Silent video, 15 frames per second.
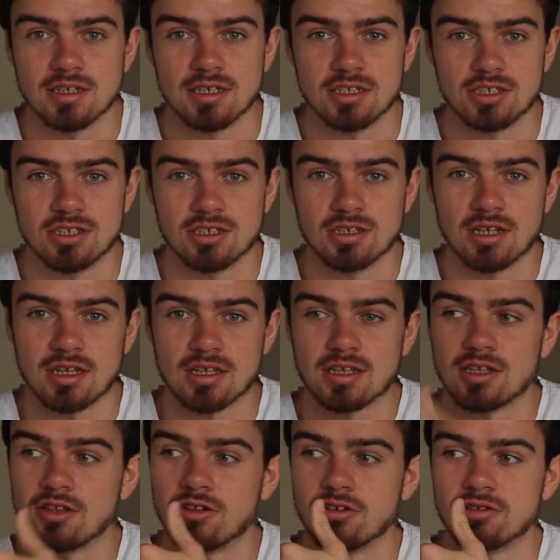it's like
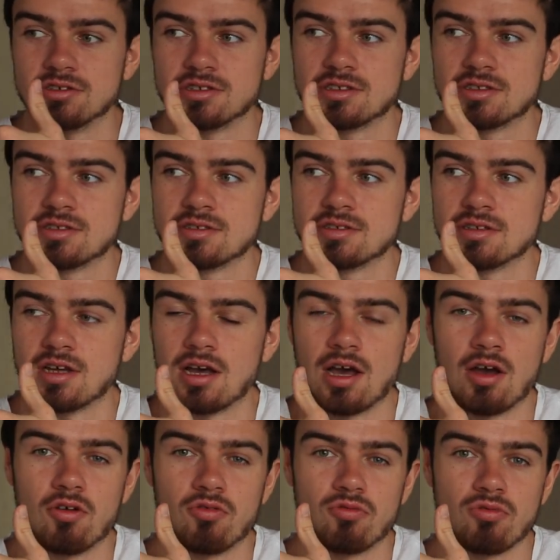there's
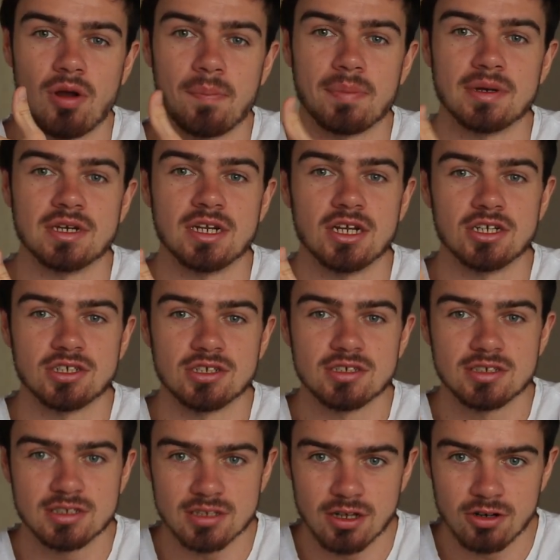a
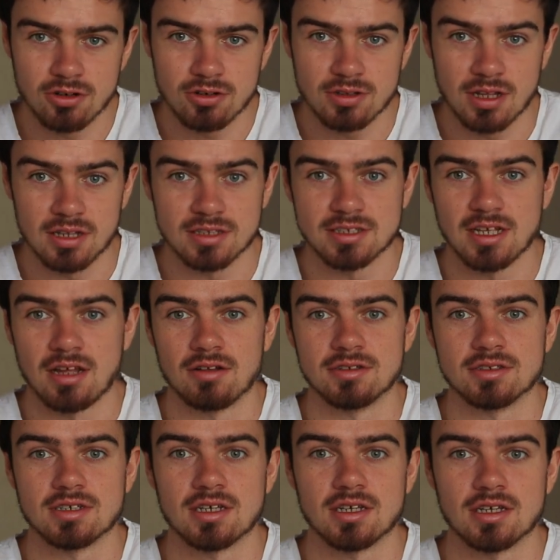repetition stutter that
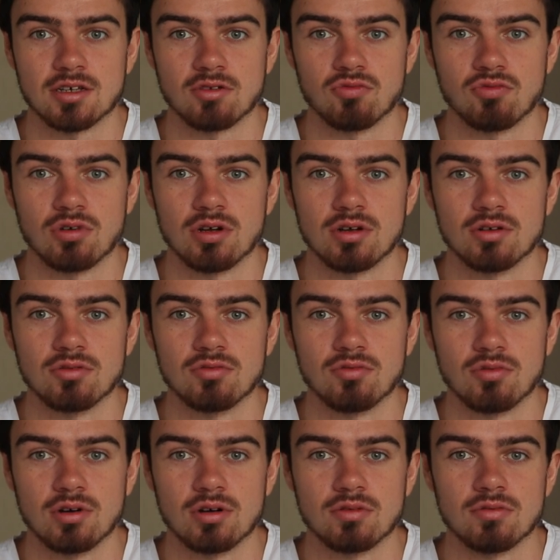sounds like
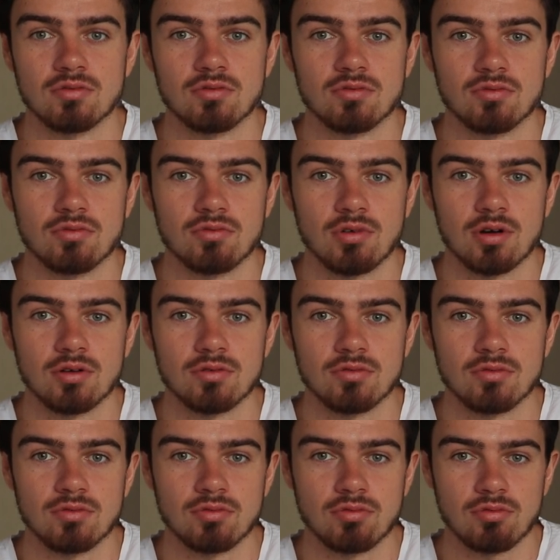
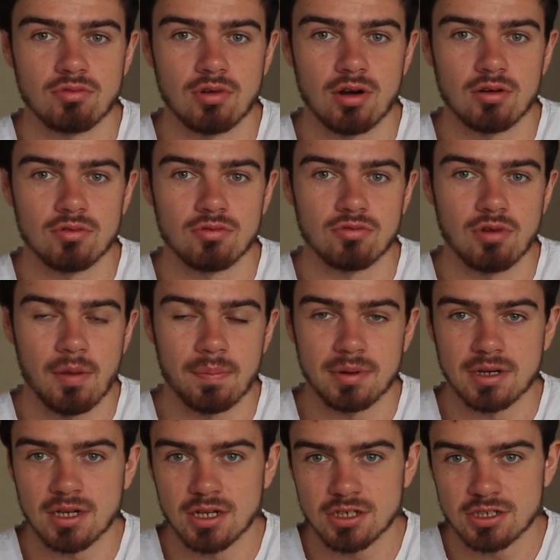
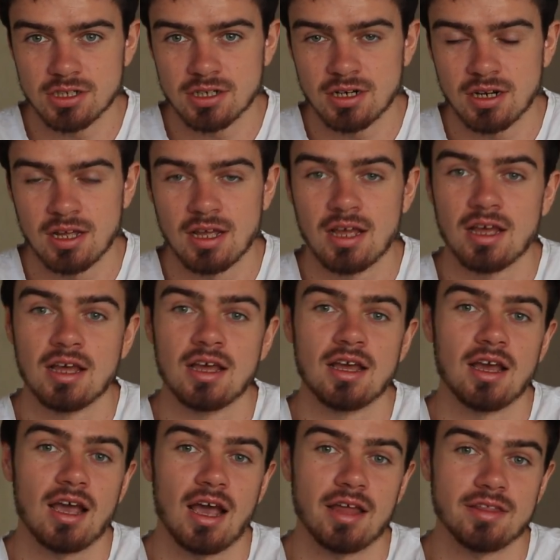repetition.
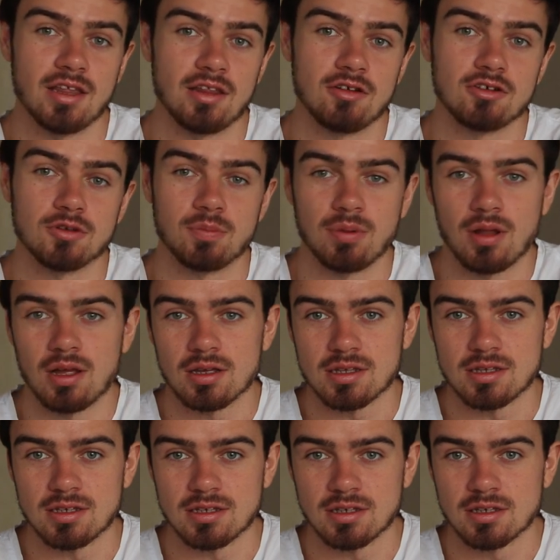And then there's
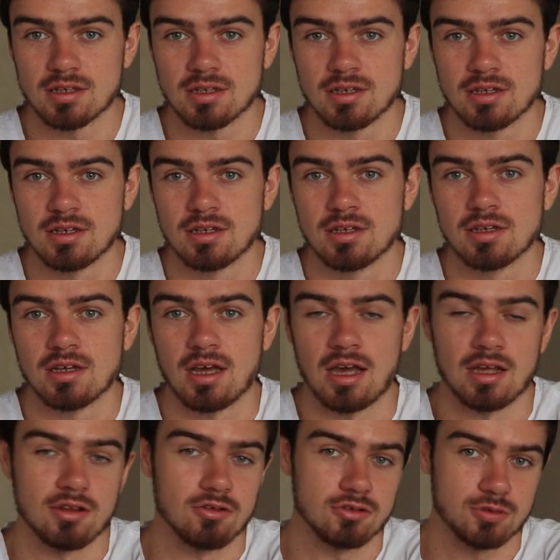blocking
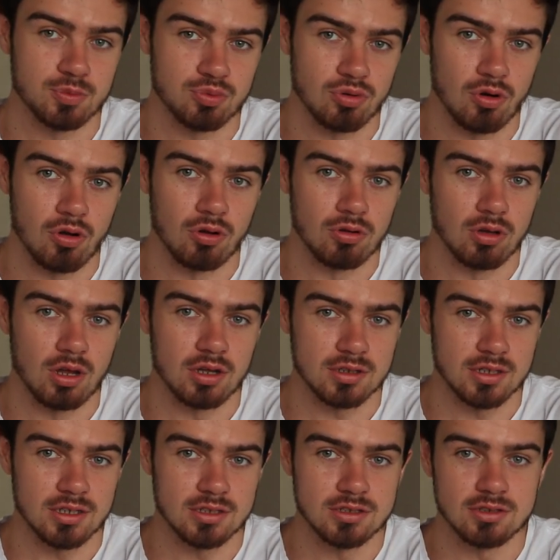and there's
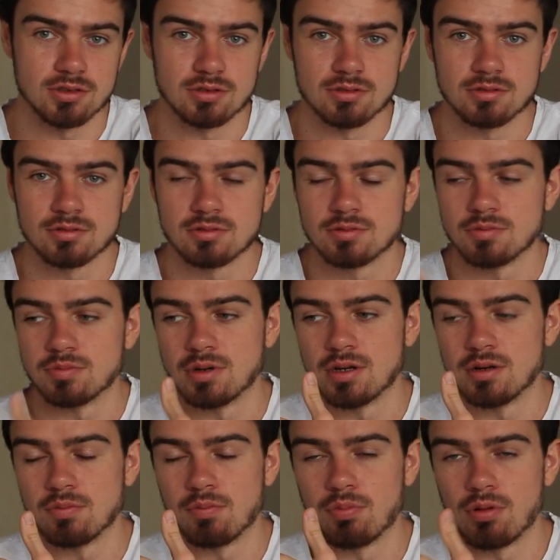prolonging too.
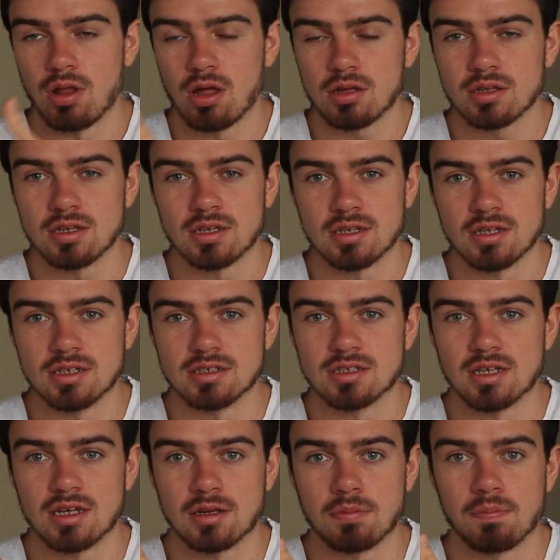But blocking is
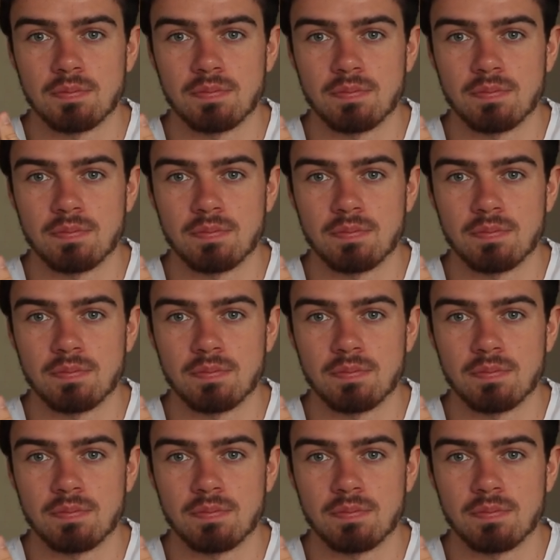like